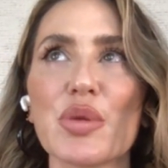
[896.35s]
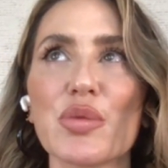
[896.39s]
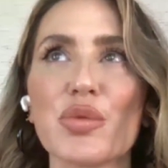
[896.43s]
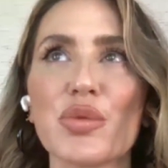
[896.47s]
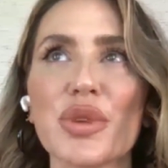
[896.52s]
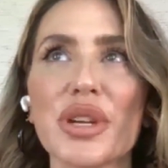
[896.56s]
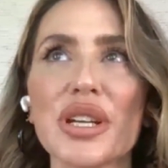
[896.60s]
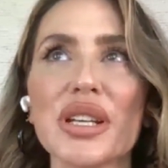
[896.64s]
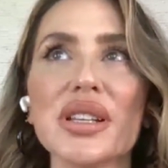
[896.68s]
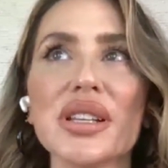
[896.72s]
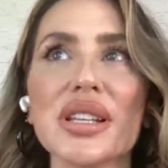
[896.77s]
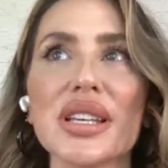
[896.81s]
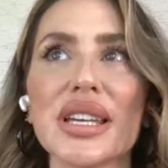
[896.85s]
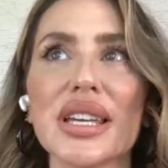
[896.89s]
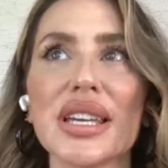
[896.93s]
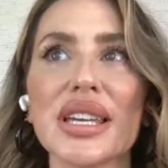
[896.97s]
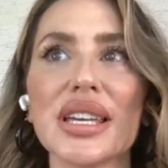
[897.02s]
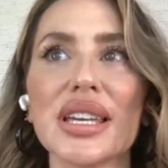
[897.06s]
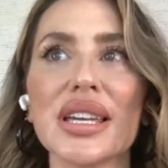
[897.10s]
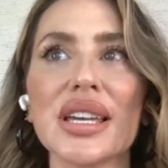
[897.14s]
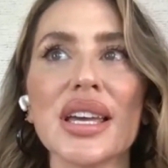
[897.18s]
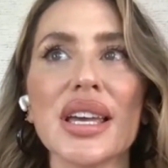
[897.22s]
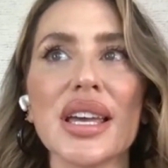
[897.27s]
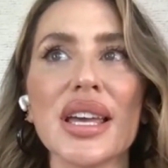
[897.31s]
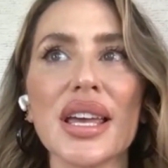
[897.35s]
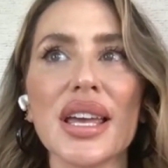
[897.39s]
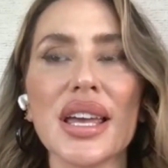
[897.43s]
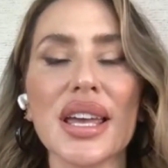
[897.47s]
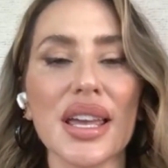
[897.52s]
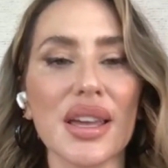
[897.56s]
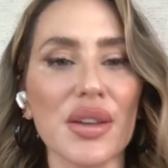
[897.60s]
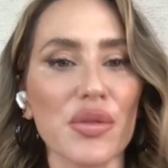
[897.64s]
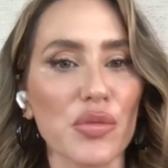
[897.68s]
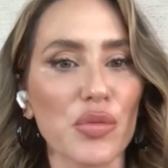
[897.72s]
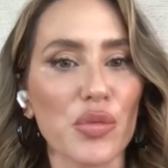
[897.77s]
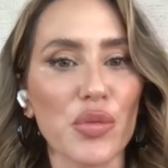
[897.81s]
But really,
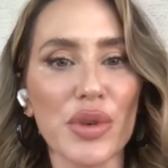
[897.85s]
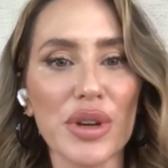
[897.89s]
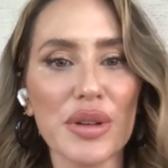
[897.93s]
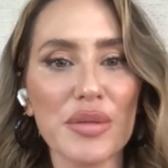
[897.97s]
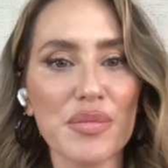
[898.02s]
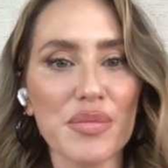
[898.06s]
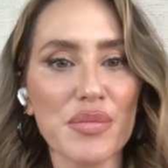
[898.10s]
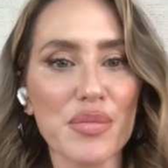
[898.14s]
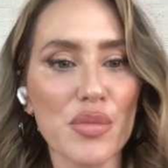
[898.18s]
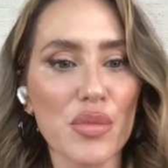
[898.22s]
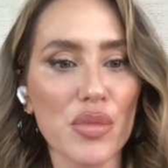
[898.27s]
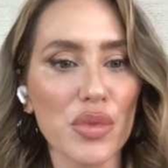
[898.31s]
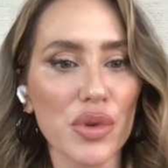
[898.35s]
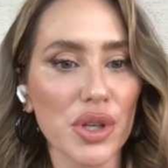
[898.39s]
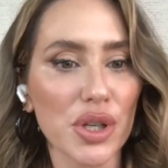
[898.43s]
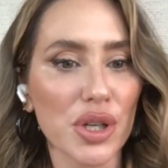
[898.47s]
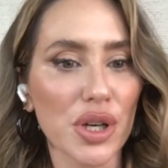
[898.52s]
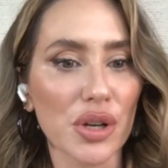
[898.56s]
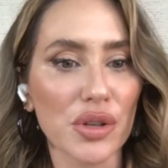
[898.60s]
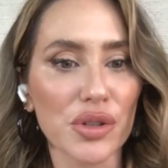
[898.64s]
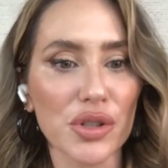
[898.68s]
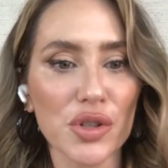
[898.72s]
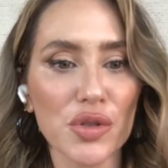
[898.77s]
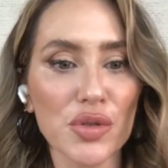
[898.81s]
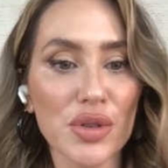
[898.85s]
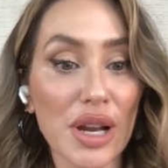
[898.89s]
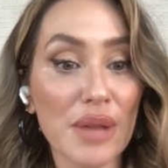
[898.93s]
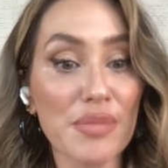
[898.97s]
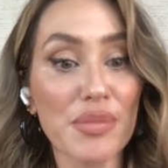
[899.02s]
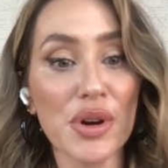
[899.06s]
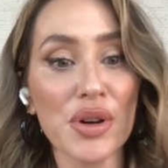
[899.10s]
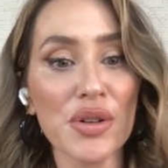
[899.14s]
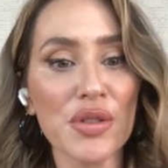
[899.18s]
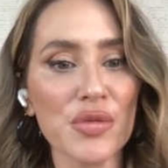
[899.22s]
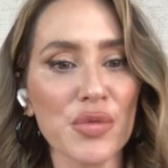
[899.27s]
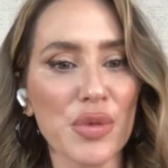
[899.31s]
you and I
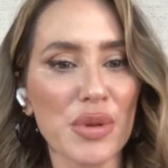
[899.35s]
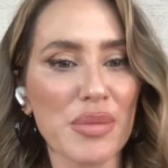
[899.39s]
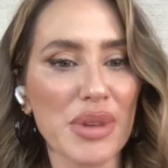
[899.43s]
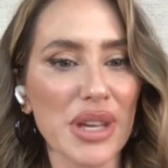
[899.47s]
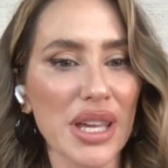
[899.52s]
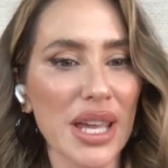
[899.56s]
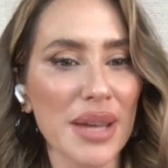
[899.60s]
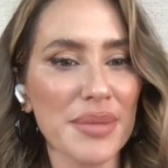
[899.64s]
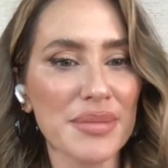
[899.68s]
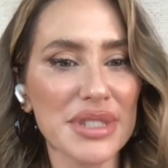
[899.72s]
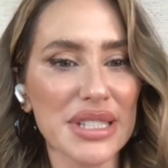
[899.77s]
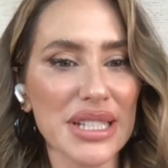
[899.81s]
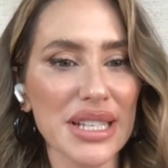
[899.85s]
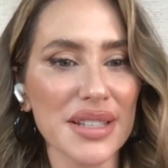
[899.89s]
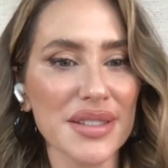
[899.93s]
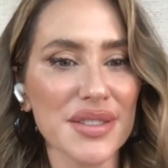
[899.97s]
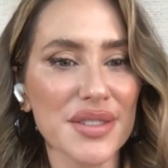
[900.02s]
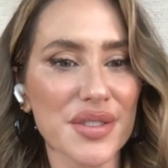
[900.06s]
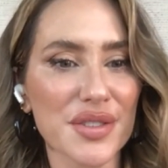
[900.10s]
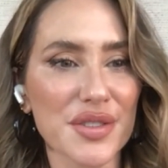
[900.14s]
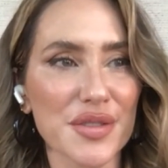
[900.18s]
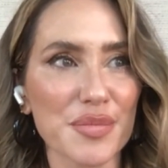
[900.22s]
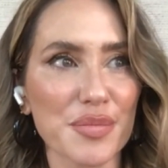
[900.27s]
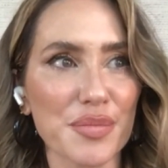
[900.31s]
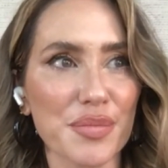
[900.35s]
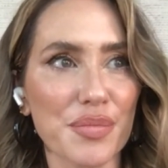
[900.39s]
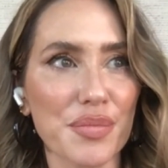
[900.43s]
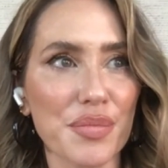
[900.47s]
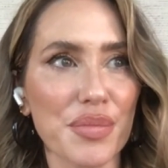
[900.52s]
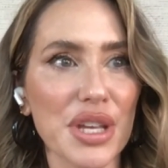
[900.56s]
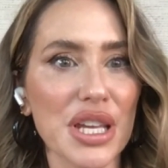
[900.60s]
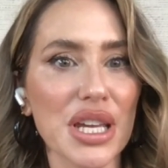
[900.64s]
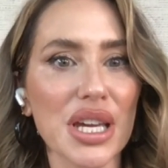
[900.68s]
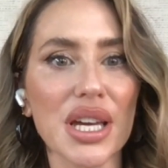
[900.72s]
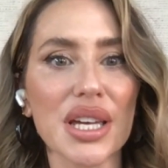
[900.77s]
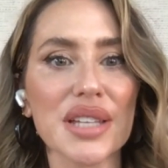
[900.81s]
both, we became dancers
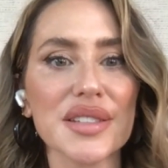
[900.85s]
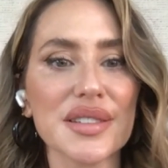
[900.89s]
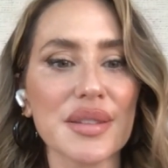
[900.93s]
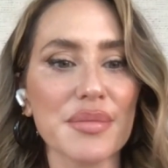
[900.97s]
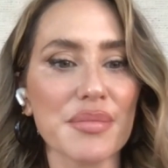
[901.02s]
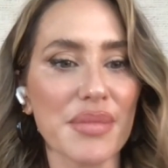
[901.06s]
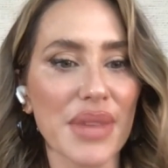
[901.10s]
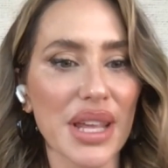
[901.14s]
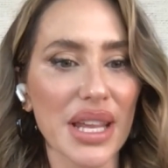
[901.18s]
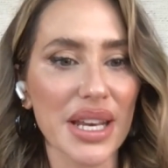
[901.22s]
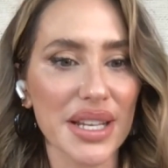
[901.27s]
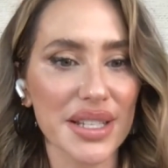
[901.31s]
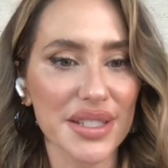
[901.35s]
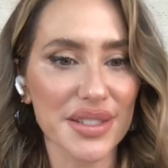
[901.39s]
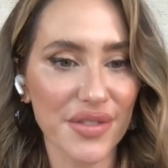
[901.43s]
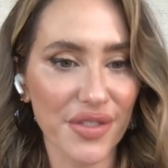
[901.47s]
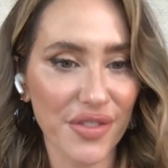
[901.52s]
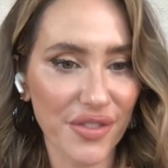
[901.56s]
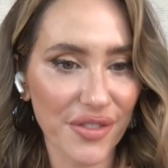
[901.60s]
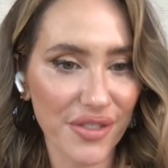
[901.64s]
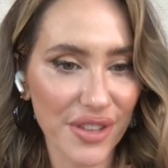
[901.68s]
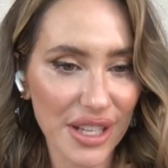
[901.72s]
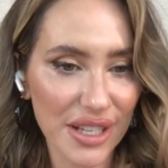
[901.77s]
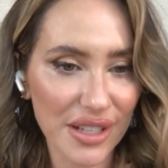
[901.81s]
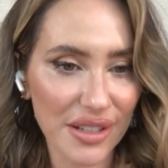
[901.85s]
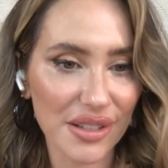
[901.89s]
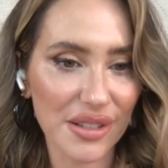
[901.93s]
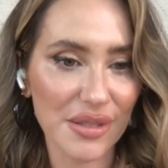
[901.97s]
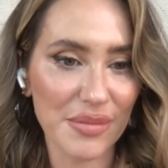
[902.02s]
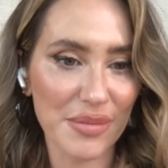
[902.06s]
because it made us feel